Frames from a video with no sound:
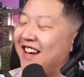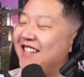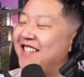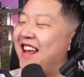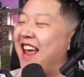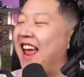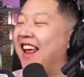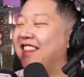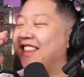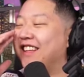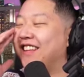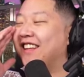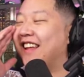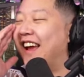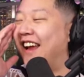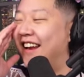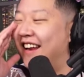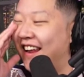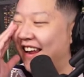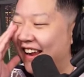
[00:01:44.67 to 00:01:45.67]
tank the
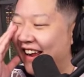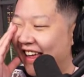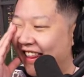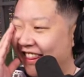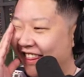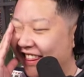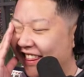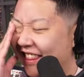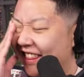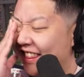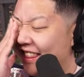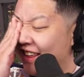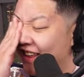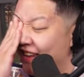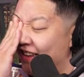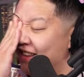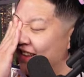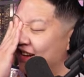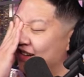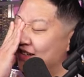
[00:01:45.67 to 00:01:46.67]
lightning and
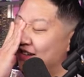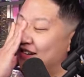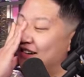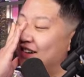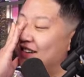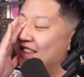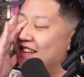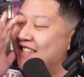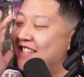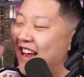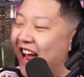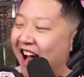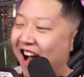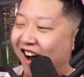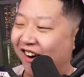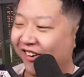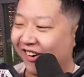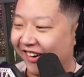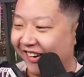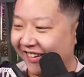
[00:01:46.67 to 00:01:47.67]
then they took out the
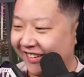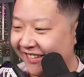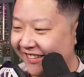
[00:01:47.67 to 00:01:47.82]
tower.